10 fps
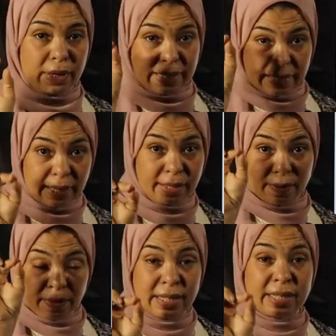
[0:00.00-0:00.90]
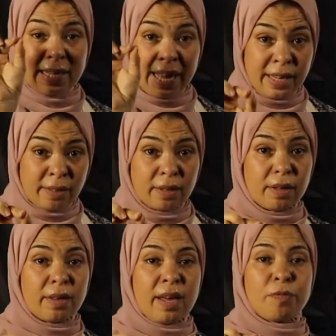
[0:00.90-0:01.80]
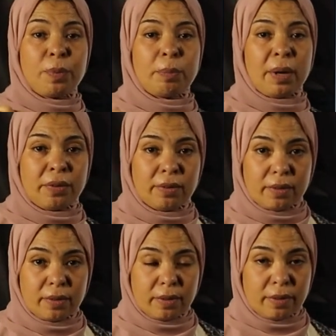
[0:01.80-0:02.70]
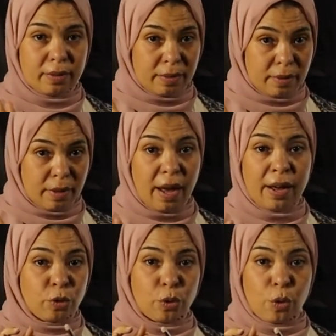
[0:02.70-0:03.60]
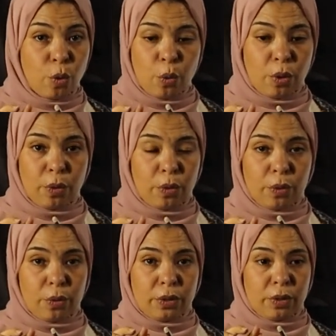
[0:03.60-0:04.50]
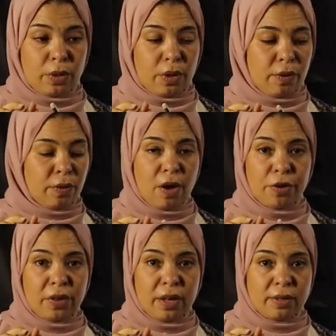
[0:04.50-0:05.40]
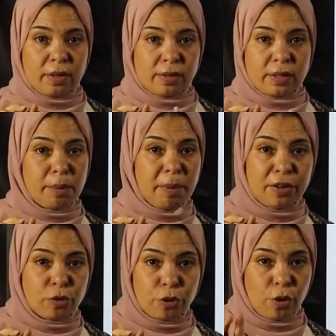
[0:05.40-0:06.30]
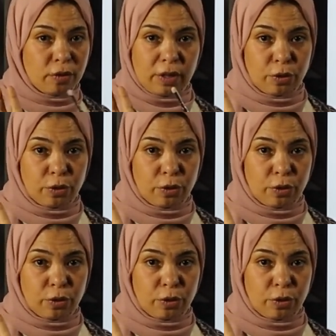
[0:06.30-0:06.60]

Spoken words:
Since this date, they have been married. I don't know, are they still married or not?